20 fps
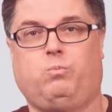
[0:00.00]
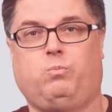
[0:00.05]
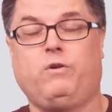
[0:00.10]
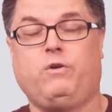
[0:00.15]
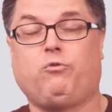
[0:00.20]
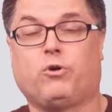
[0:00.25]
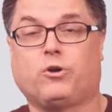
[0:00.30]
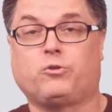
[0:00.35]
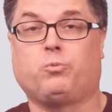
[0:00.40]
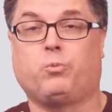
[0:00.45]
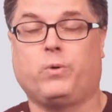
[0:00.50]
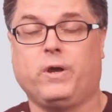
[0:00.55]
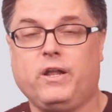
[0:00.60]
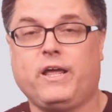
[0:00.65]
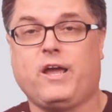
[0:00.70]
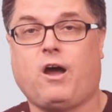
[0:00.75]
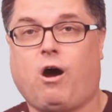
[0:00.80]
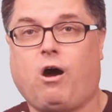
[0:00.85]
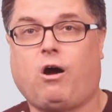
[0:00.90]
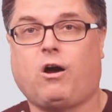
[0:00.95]
We've worked
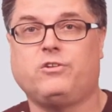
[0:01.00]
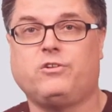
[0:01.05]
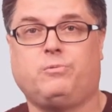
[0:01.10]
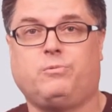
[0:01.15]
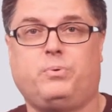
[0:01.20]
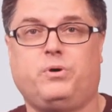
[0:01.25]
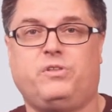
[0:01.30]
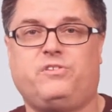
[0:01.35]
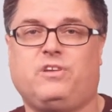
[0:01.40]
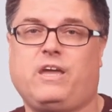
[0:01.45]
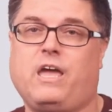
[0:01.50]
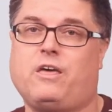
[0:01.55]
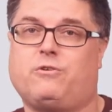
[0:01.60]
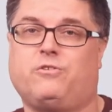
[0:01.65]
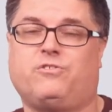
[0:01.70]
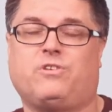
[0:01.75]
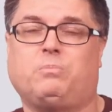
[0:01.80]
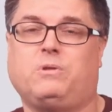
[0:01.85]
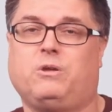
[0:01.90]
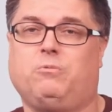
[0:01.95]
really hard to put
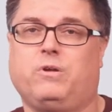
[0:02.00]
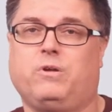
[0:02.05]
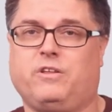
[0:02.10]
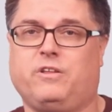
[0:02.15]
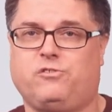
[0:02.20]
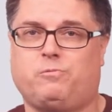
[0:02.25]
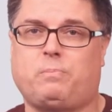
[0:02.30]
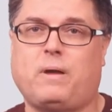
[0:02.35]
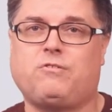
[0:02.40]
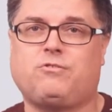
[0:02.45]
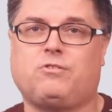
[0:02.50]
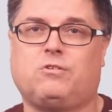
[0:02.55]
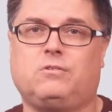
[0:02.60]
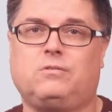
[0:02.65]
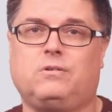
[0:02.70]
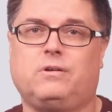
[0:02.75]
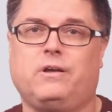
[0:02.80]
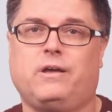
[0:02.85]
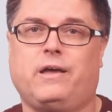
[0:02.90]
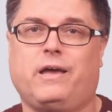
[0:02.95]
together something really
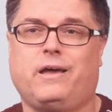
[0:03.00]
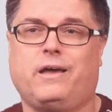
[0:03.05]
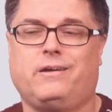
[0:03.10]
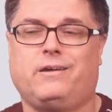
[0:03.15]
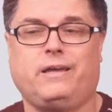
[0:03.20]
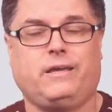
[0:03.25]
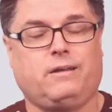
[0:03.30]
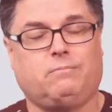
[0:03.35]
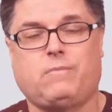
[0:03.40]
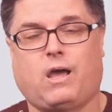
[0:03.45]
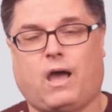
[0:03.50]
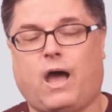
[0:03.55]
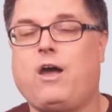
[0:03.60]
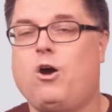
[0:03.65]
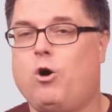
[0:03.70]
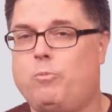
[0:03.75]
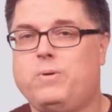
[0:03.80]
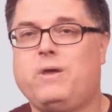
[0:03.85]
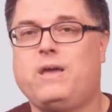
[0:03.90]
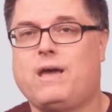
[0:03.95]
special, and I
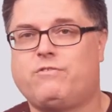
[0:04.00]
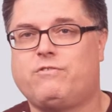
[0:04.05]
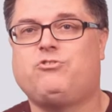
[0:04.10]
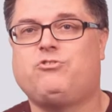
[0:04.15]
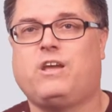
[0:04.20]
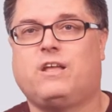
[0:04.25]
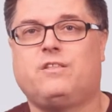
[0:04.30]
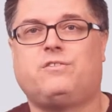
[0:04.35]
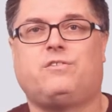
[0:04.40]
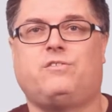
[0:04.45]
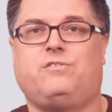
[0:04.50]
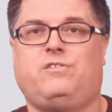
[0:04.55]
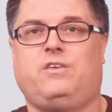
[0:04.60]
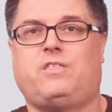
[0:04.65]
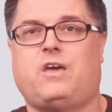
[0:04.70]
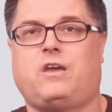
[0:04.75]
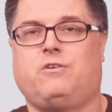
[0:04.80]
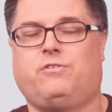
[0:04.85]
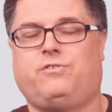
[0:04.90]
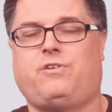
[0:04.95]
hope you have a chance to
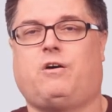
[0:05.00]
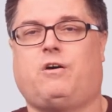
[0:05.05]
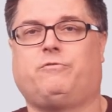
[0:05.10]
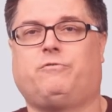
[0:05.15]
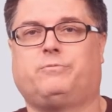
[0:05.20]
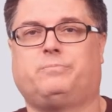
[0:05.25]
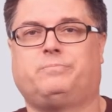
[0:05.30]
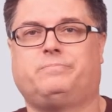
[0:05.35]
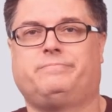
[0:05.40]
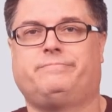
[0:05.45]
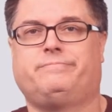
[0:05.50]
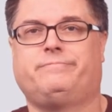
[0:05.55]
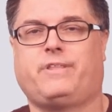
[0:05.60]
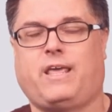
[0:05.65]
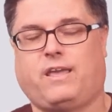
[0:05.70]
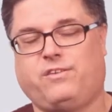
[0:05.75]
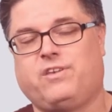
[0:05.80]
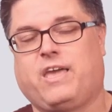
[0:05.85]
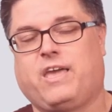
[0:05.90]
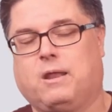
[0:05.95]
see that yourself.
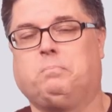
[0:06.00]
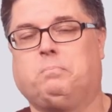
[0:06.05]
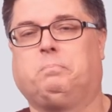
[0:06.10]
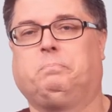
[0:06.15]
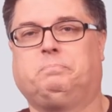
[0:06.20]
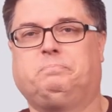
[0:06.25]
Thanks again.